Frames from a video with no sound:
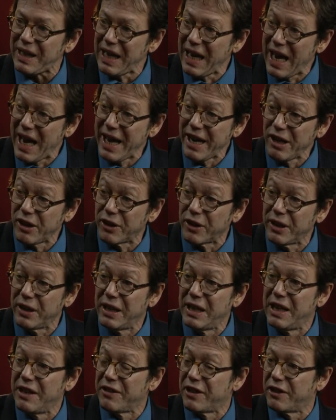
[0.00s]
anger
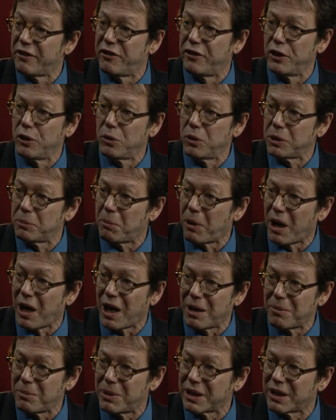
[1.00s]
that fueled
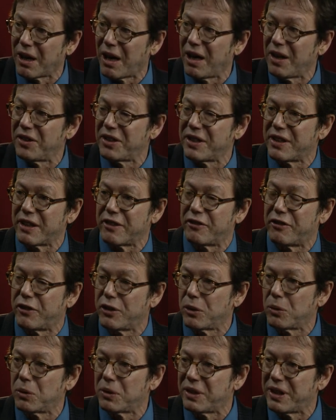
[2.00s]
Mahatma Gandhi, that
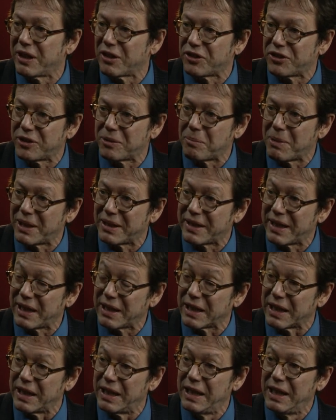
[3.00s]
fueled Nelson
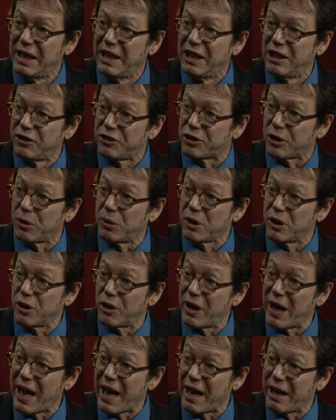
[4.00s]
Mandela. So
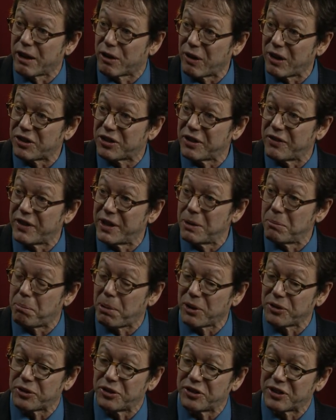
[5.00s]
your aggressive
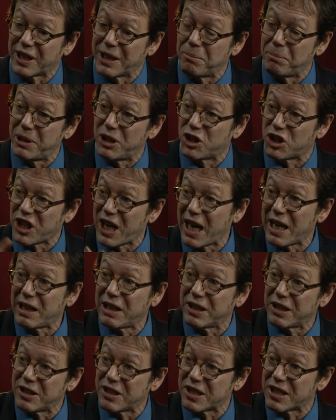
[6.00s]
impulses can be
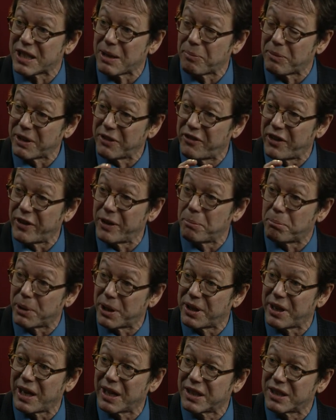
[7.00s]
channeled into something very
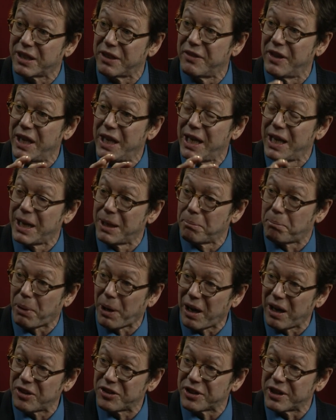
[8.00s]
productive and
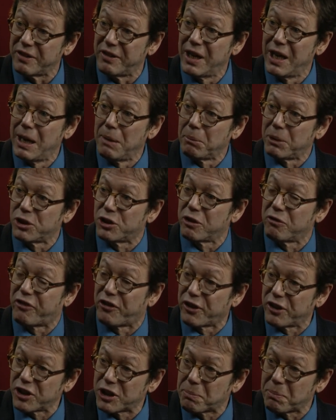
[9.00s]
positive, but you
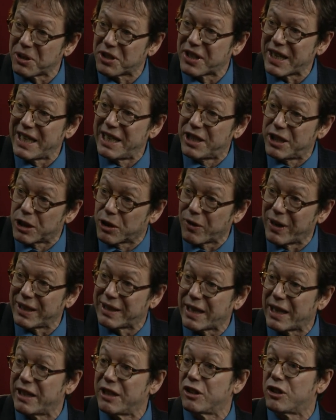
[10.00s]
first must integrate
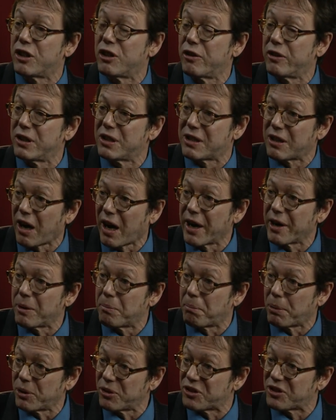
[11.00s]
that into your entire
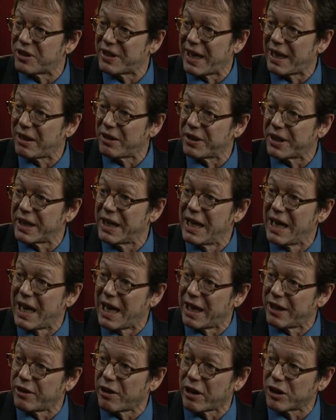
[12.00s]
personality
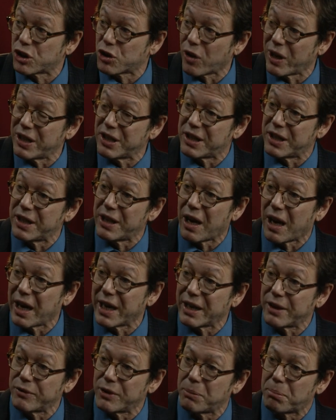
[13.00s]
and not try and deny
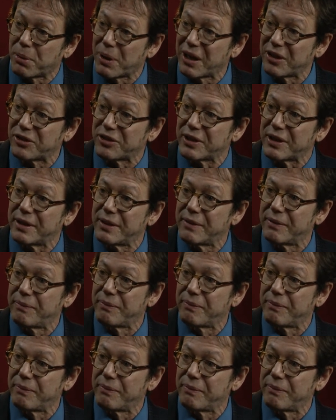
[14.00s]
and repress it.